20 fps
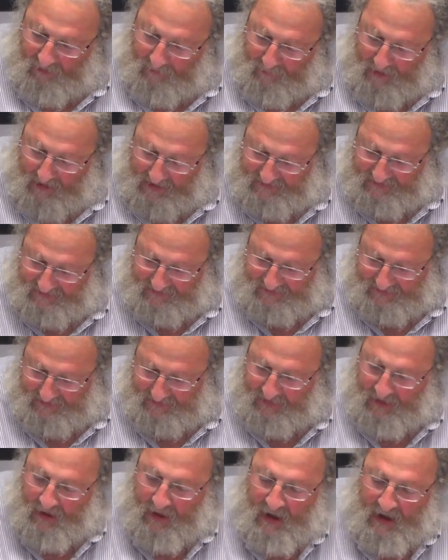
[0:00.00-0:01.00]

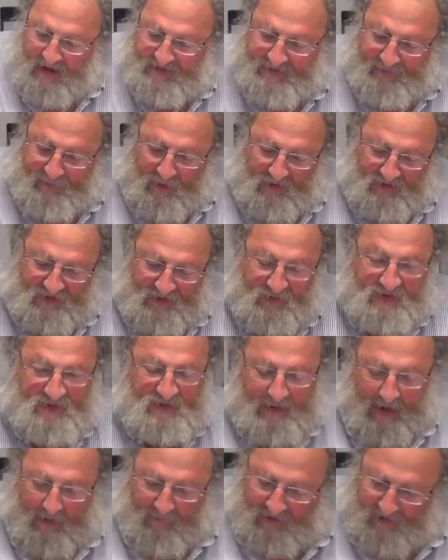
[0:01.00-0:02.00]
apostasy as opposed to
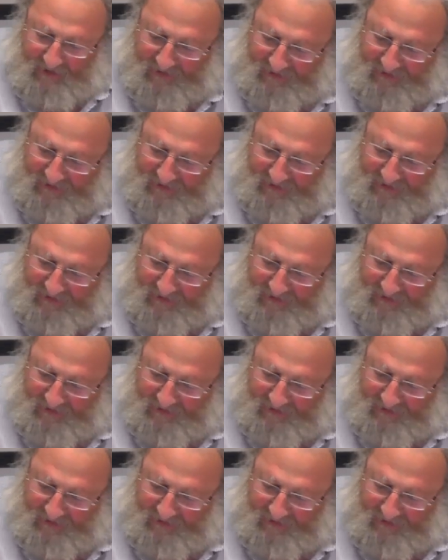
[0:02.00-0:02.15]
Islam and